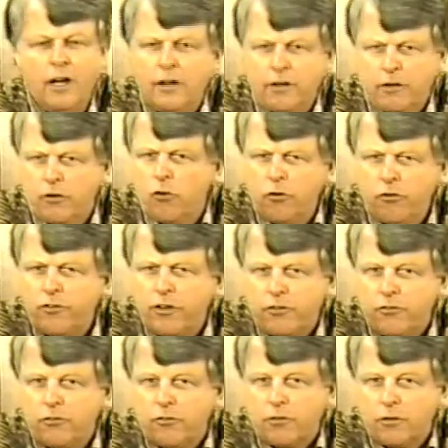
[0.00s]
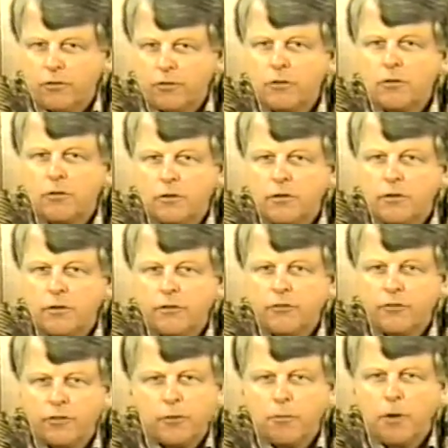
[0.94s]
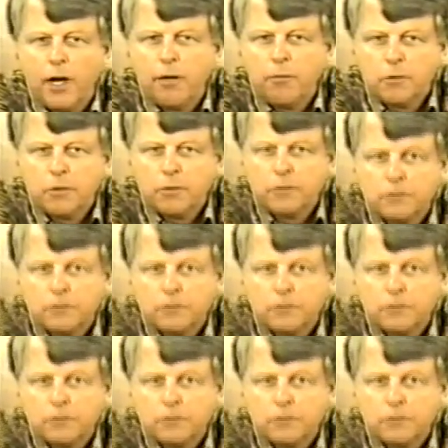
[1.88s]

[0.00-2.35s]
of course that's true. It's in the Bible.